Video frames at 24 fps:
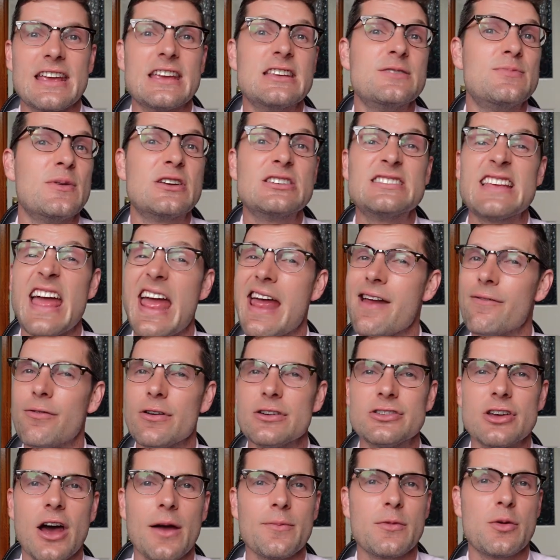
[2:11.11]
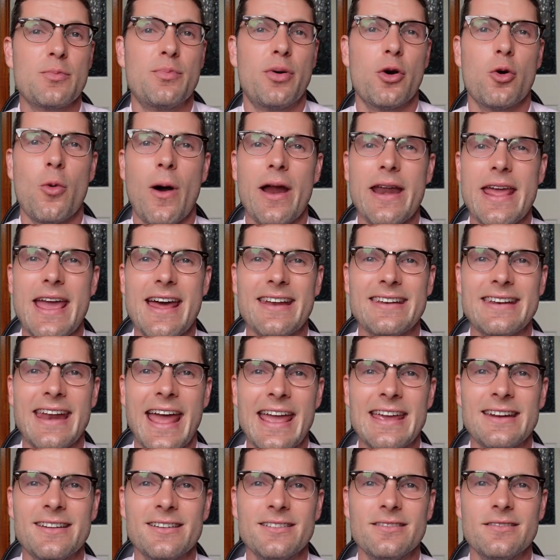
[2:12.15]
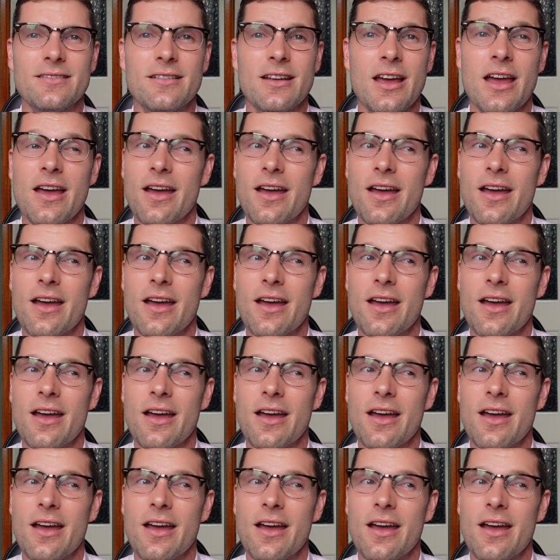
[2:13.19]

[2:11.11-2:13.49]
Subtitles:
is because every time you pull one out and eat it,